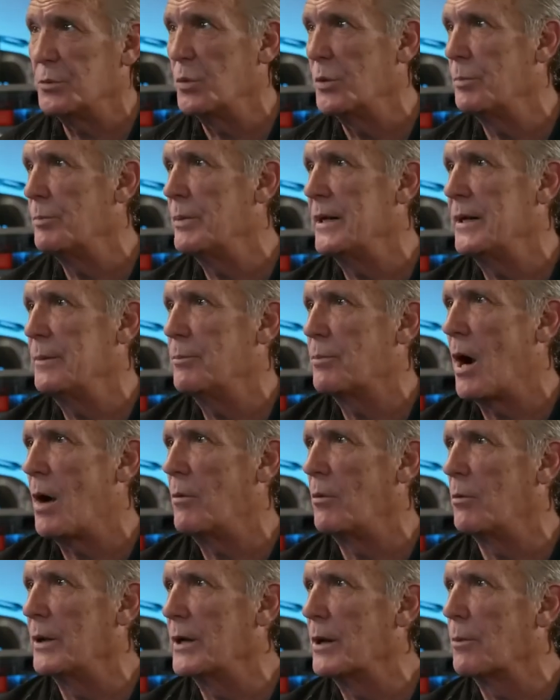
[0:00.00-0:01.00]
would be
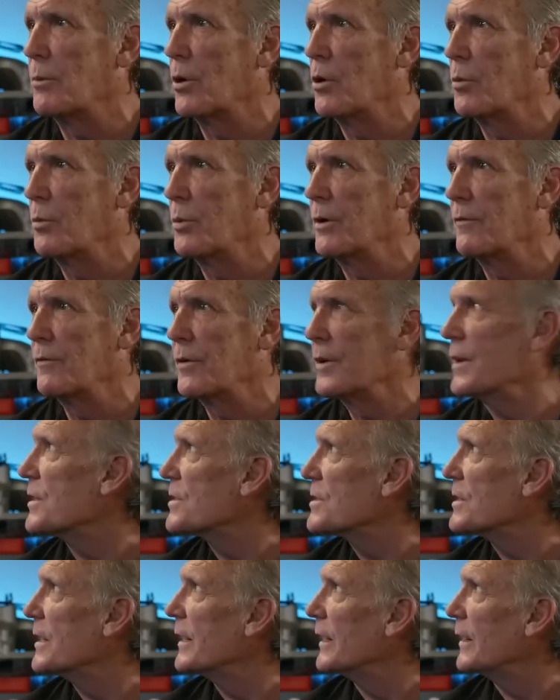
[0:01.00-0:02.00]
probably appropriate for
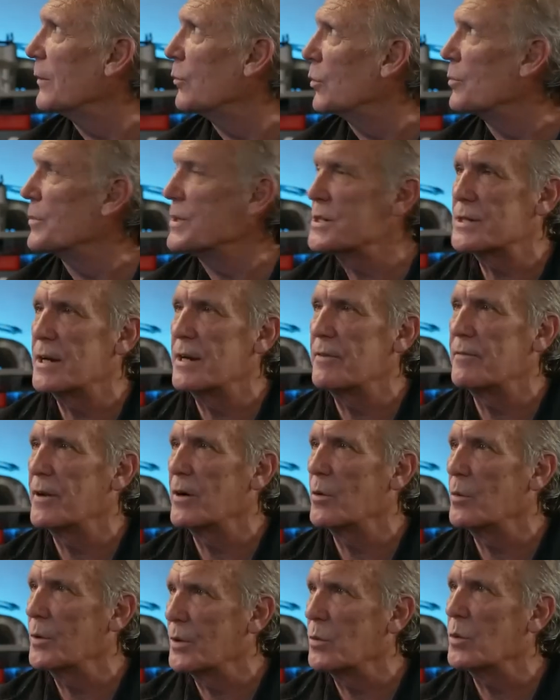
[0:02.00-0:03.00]
this thing, and we'll be safe there with the